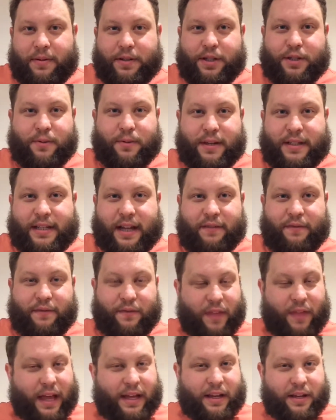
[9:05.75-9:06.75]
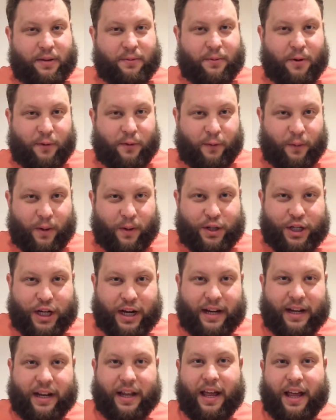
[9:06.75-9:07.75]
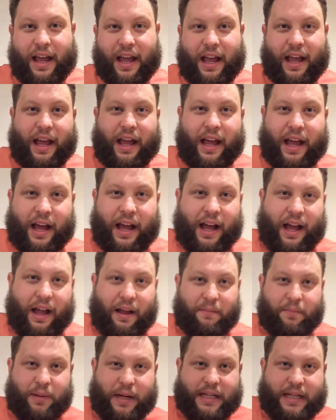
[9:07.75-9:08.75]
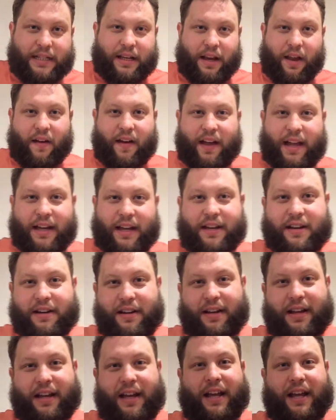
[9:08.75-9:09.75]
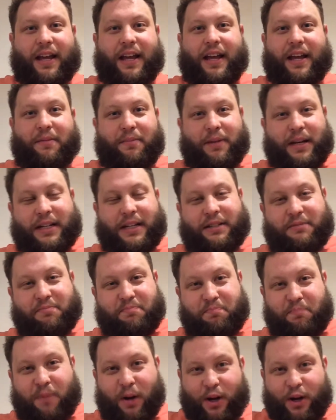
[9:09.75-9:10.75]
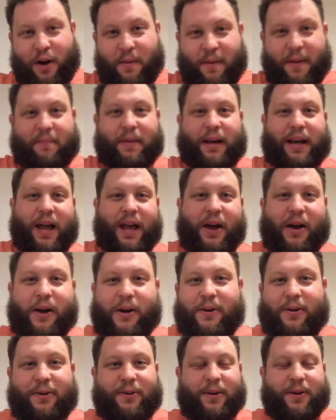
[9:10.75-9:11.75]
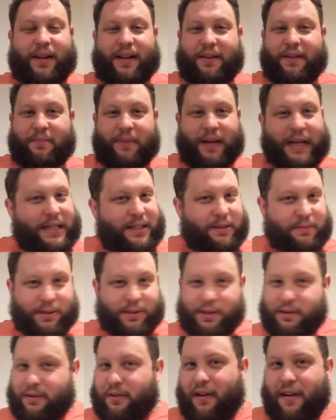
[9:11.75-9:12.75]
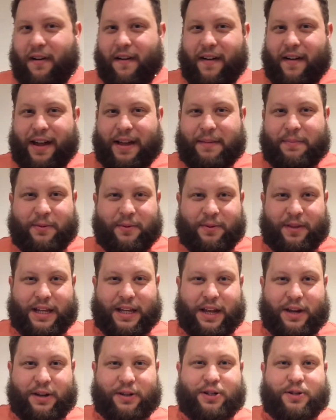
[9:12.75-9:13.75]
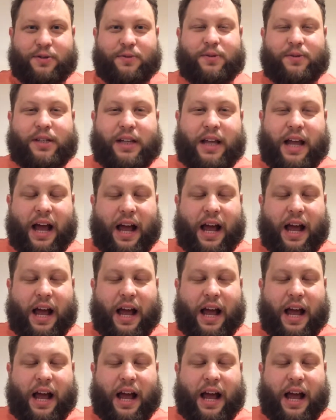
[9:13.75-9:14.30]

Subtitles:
Just want to say thank you all for watching. Please like, please put a comment below, please subscribe, all the usuals.